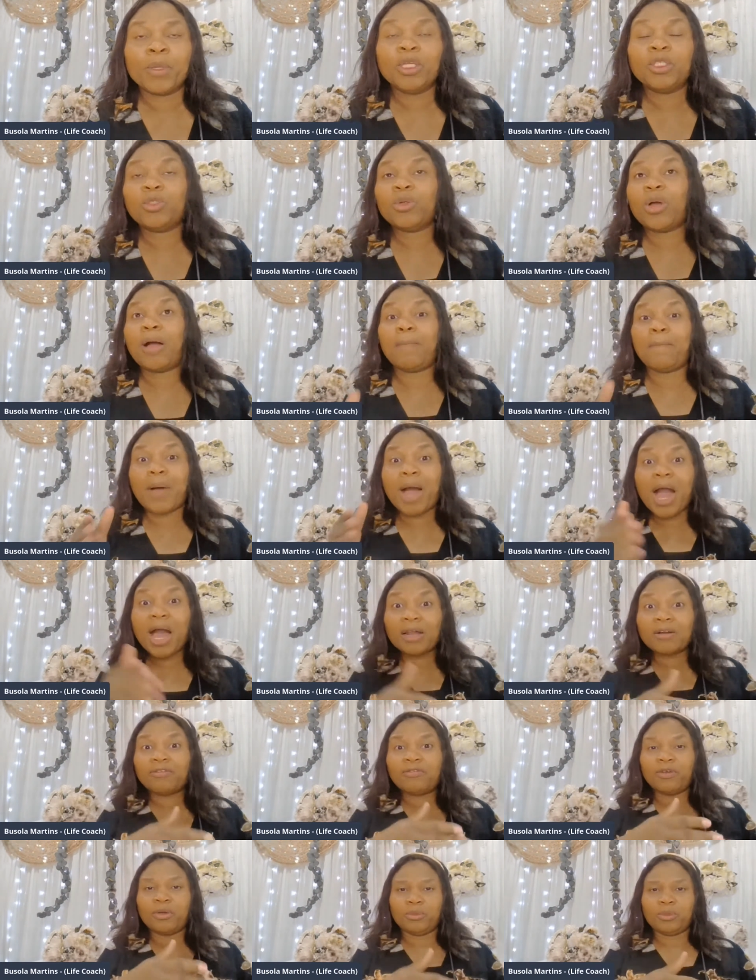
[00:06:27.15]
So
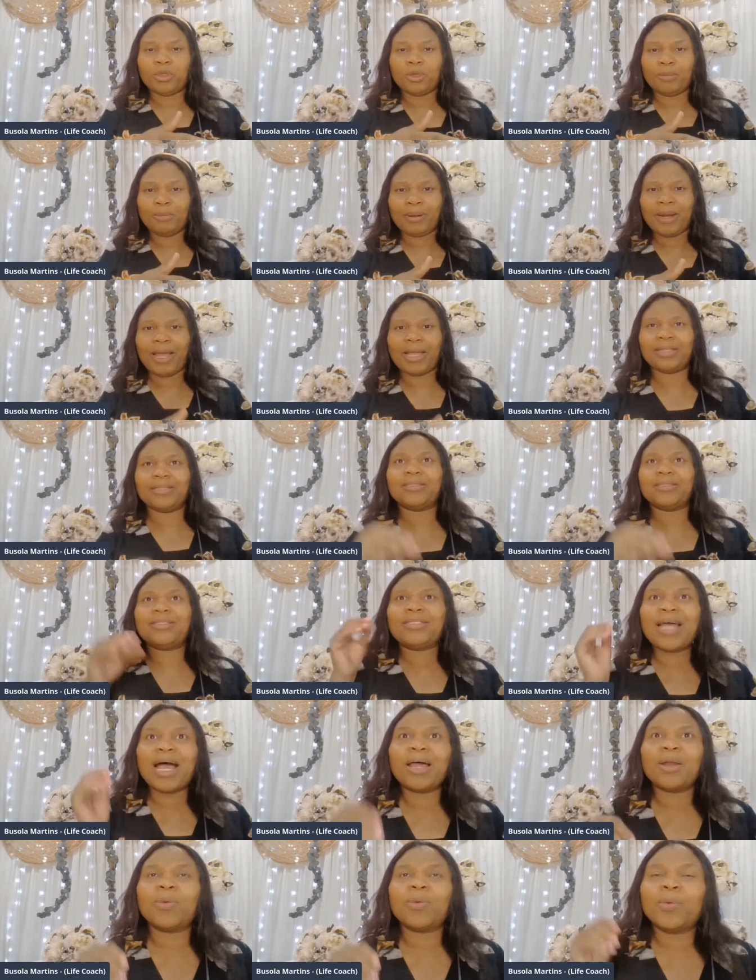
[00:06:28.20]
apart from your plans,
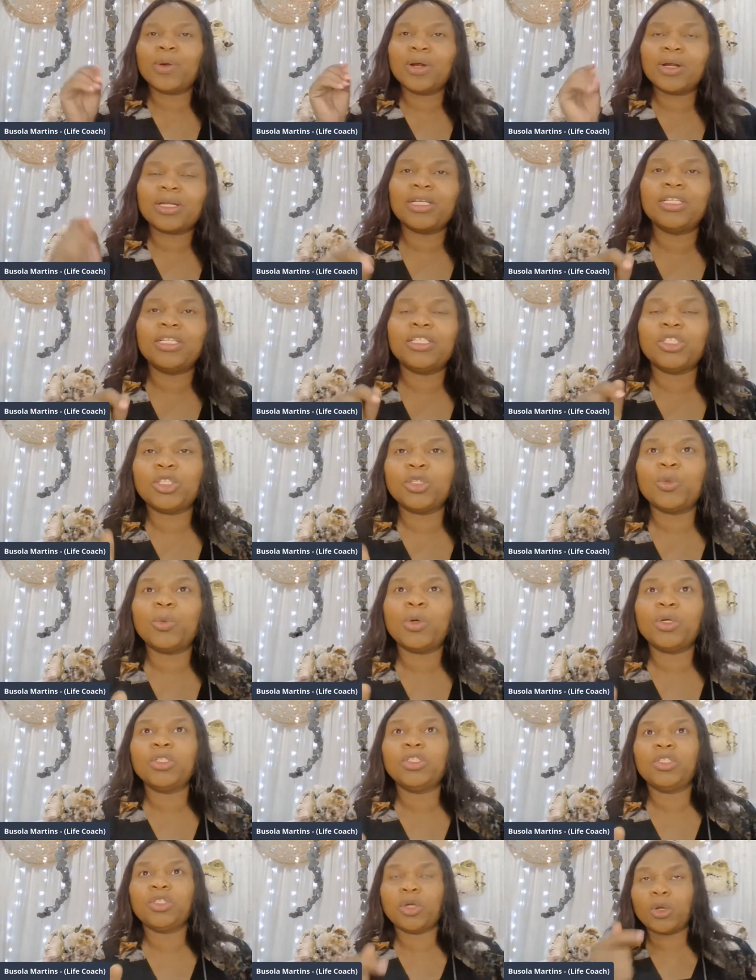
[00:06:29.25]
start working
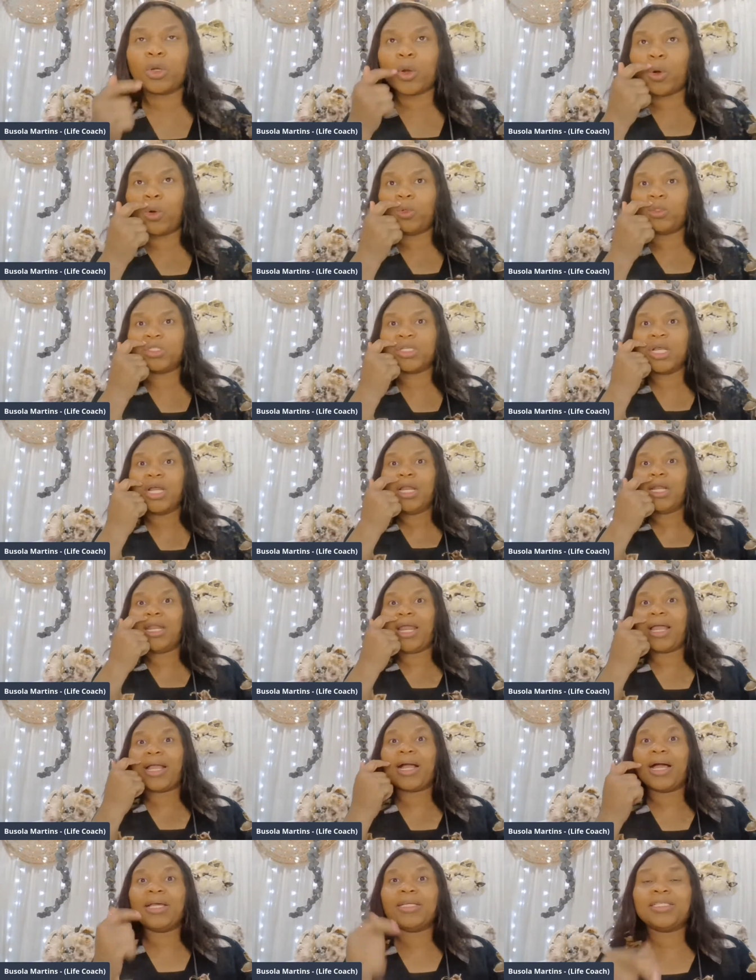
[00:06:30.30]
towards your goals.
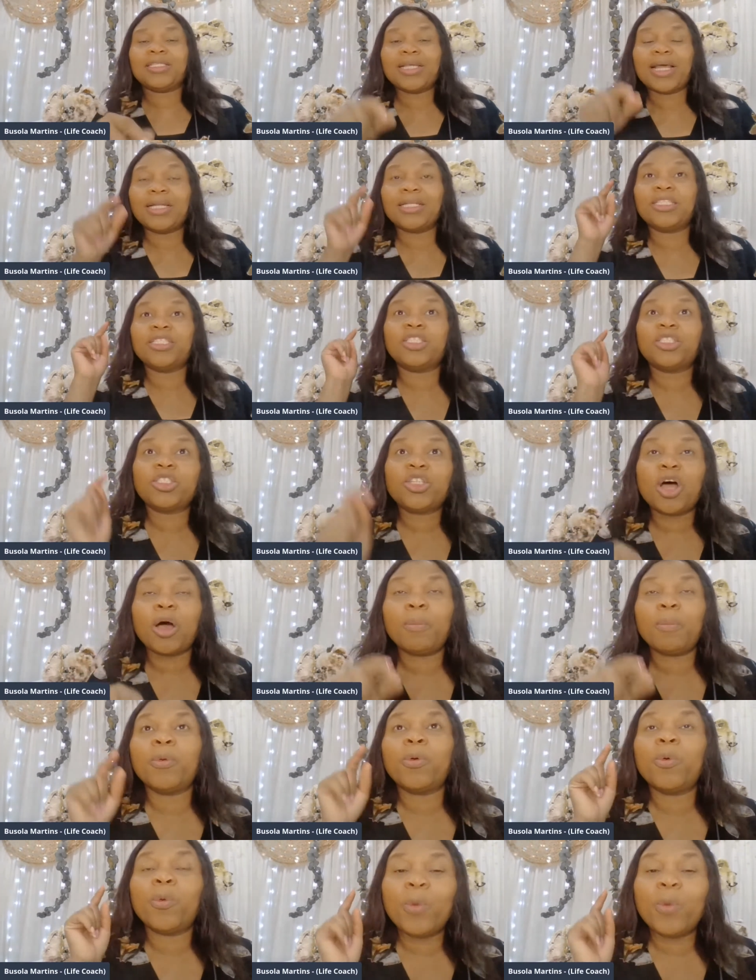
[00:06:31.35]
Like I said, stop
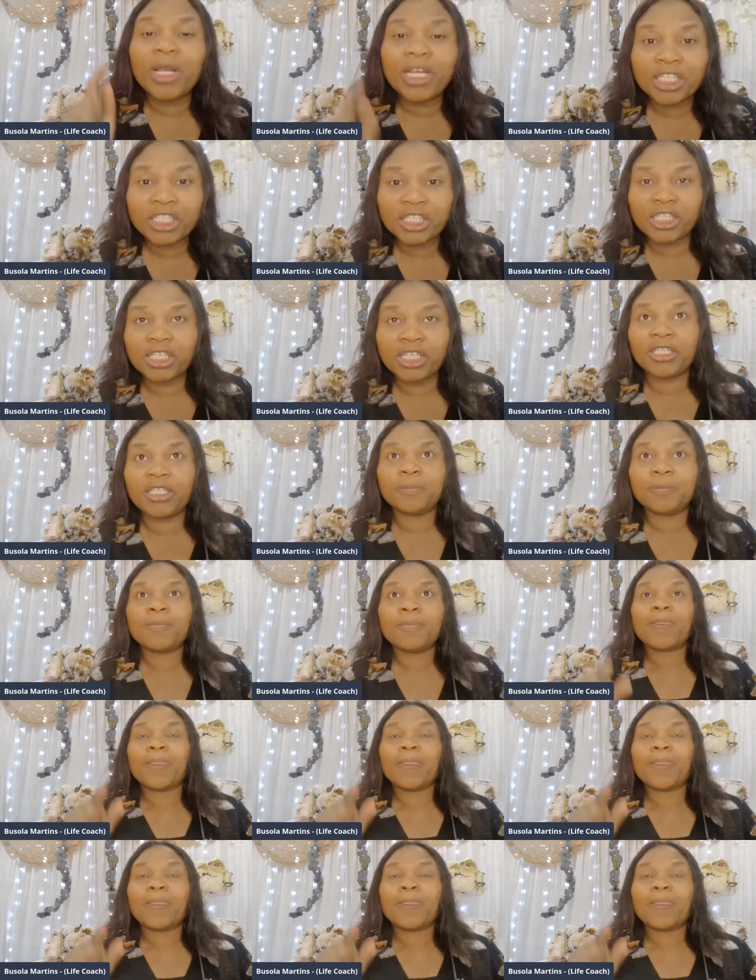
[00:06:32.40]
wishing